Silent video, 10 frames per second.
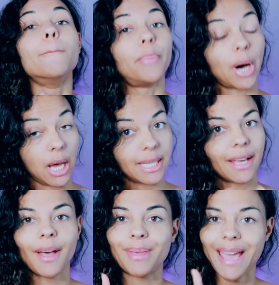but
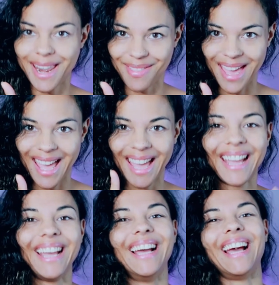I'm getting
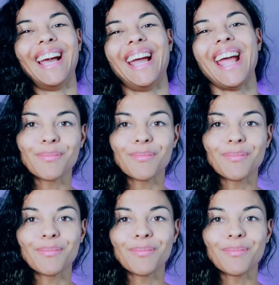there.